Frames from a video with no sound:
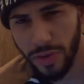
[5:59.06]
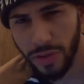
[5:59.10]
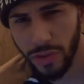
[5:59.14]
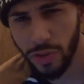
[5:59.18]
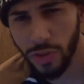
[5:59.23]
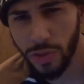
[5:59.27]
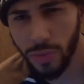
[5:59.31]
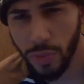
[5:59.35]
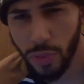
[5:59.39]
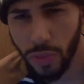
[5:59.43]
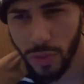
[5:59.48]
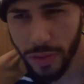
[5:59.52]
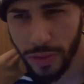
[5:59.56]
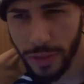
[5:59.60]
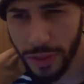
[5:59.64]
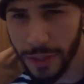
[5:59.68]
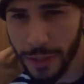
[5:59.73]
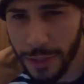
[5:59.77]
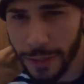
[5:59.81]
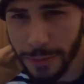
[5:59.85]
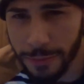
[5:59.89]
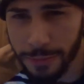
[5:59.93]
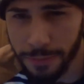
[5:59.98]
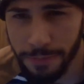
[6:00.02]
vegetable,
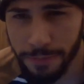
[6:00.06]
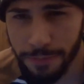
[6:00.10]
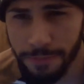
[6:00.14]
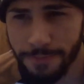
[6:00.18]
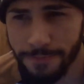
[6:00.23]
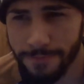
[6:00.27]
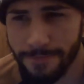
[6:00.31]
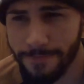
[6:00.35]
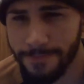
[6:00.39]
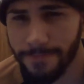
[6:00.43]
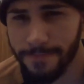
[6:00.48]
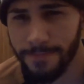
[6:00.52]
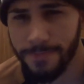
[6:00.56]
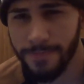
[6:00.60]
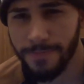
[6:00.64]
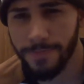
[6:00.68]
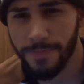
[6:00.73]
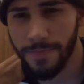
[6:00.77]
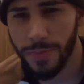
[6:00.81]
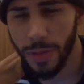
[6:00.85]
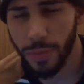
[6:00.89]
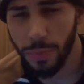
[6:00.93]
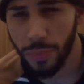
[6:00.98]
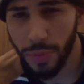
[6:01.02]
um,
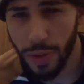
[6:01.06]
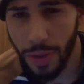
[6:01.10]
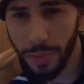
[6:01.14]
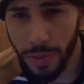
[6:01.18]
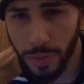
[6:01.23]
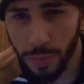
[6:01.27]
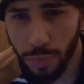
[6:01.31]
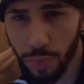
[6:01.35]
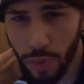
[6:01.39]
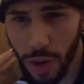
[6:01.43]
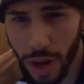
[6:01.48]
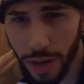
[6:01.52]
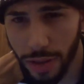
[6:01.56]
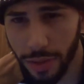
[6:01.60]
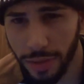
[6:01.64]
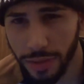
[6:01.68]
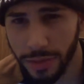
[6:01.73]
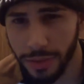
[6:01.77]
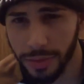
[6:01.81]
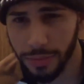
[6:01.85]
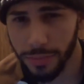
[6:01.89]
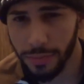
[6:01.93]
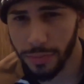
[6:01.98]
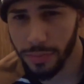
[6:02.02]
probably
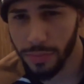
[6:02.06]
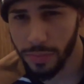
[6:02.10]
broccoli.